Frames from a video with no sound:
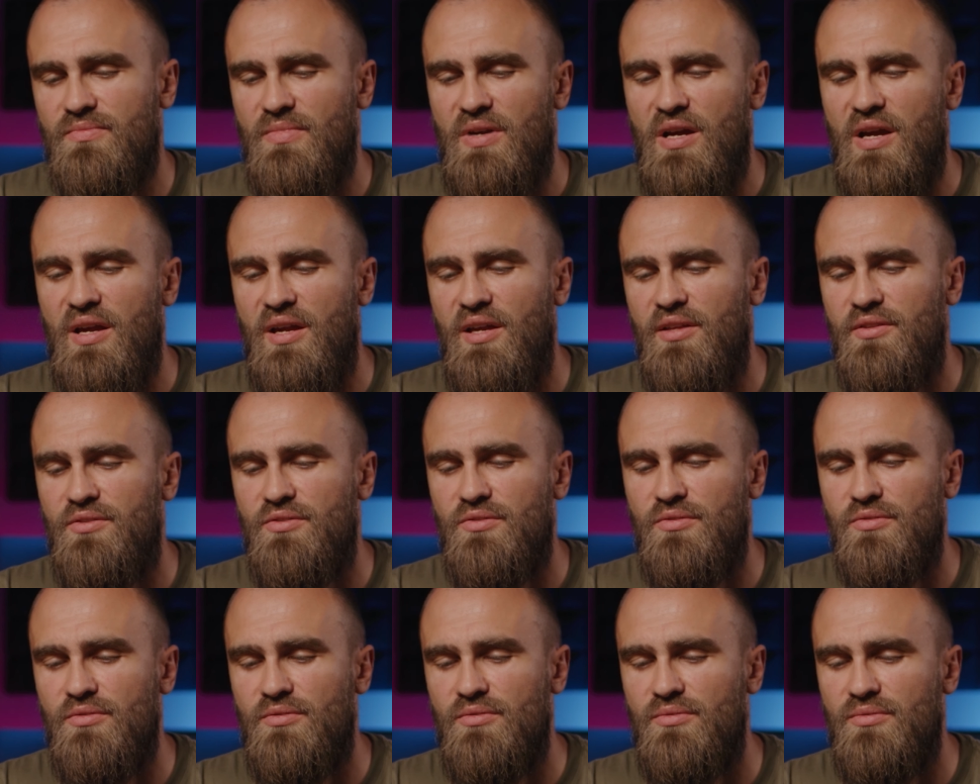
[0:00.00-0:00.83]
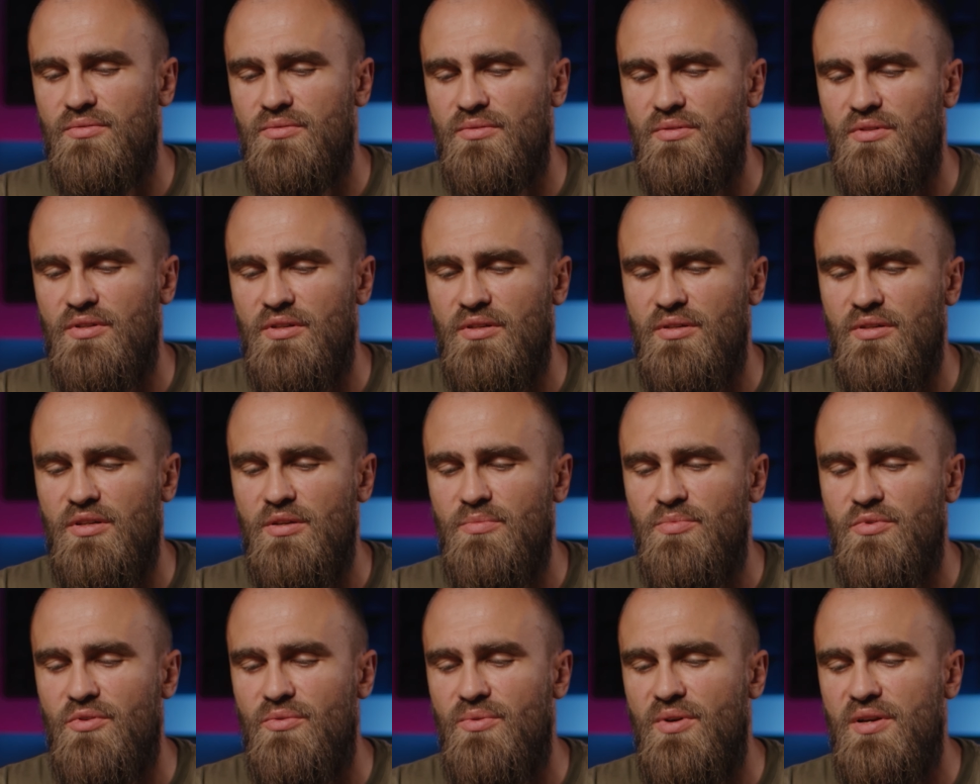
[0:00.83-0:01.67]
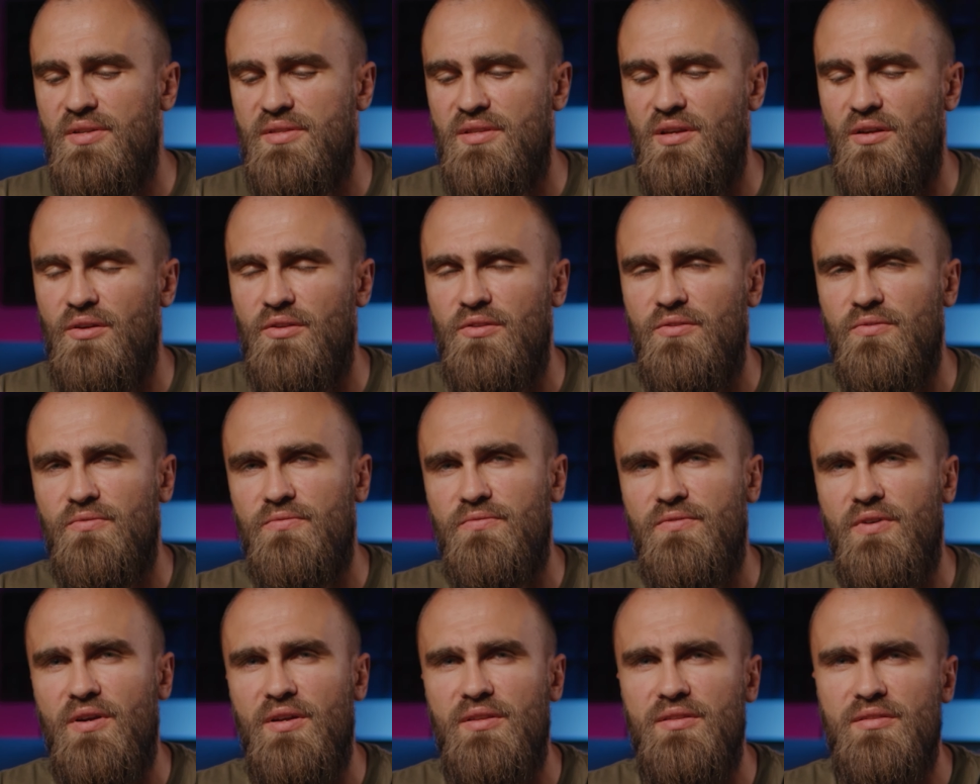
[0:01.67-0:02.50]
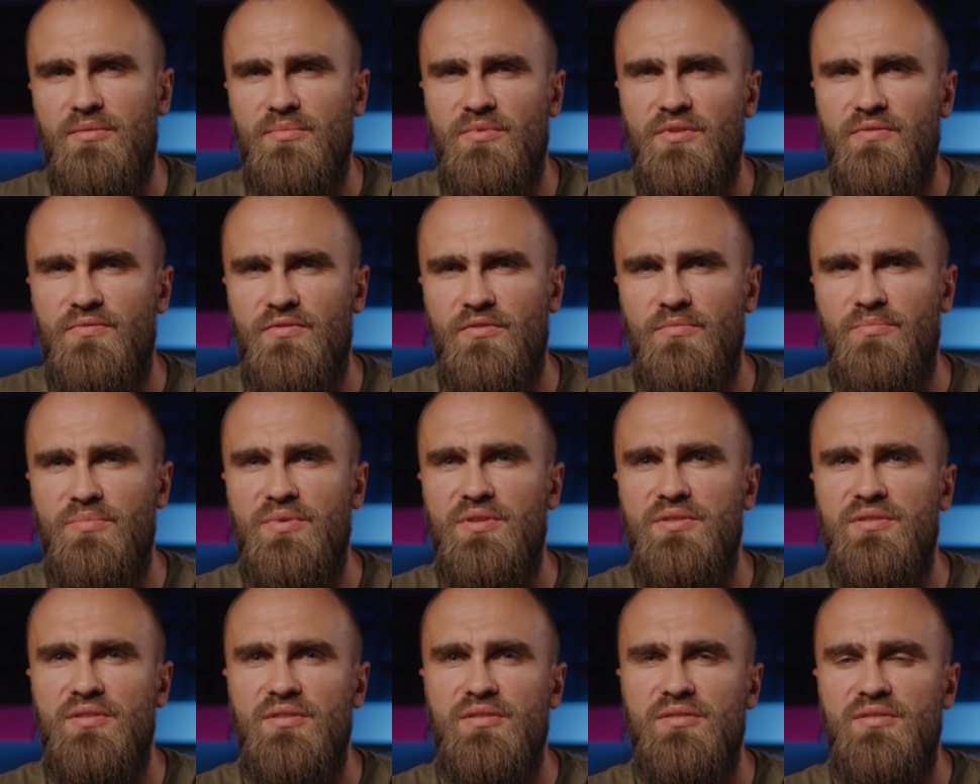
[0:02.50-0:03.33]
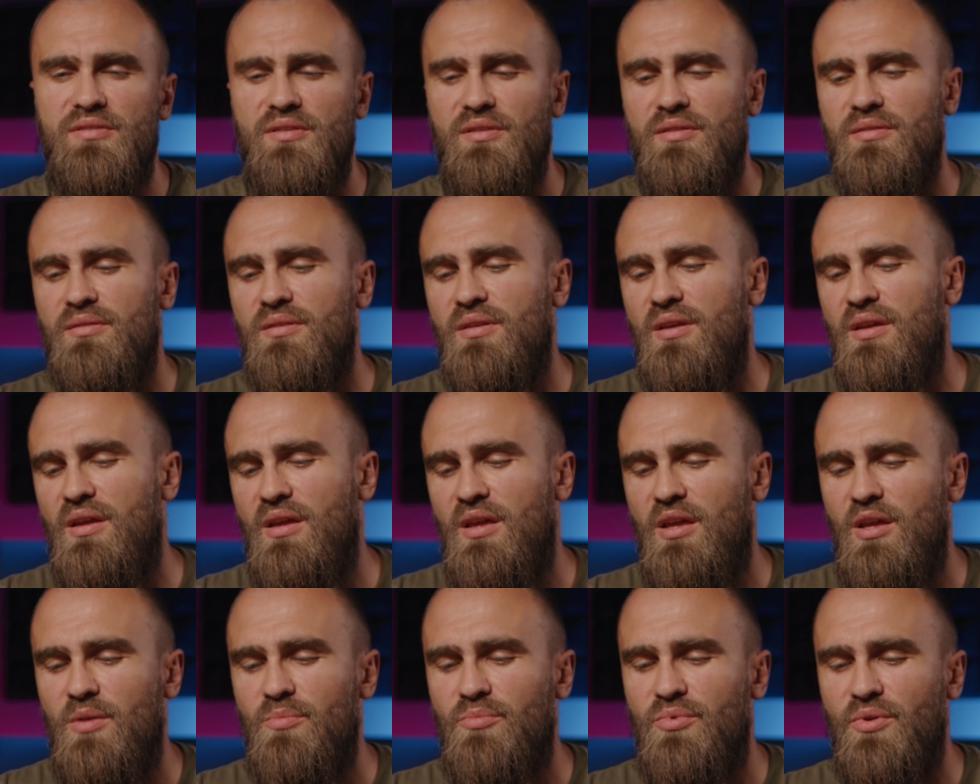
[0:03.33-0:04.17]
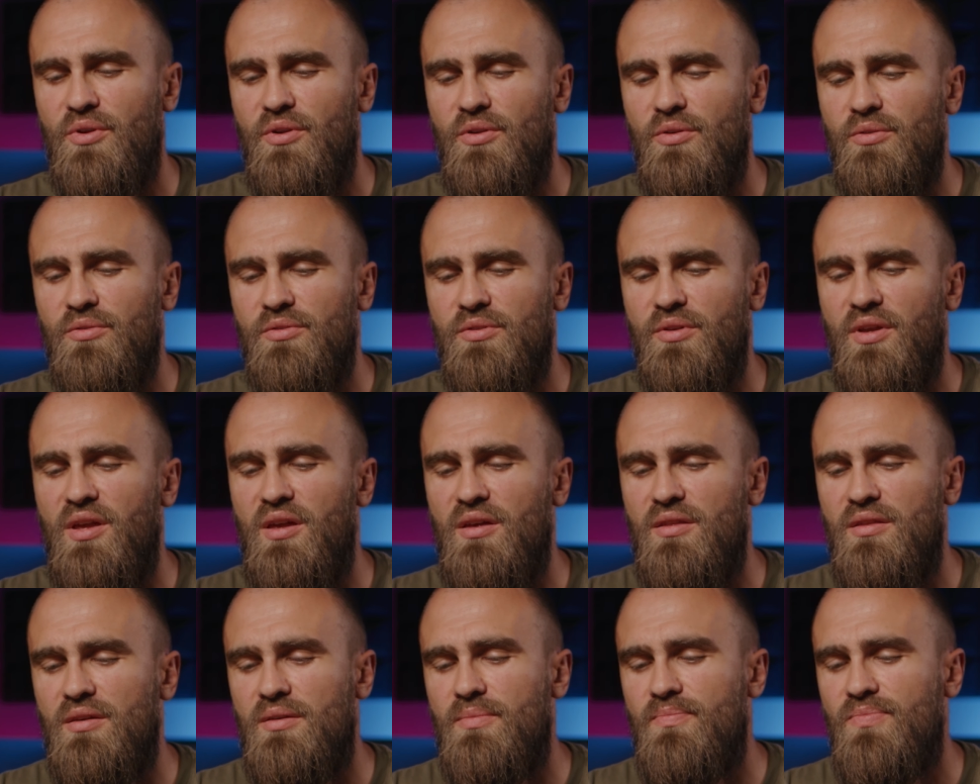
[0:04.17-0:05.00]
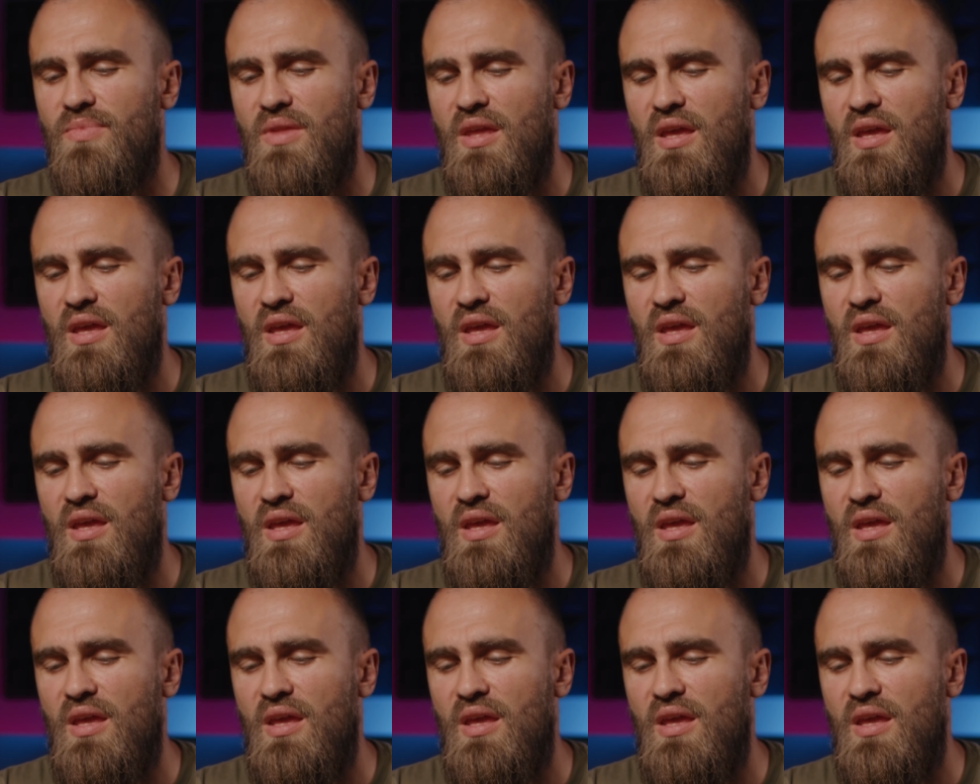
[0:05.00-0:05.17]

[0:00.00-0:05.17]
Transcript: I had to improvise. I had to find some different pieces and put it all together.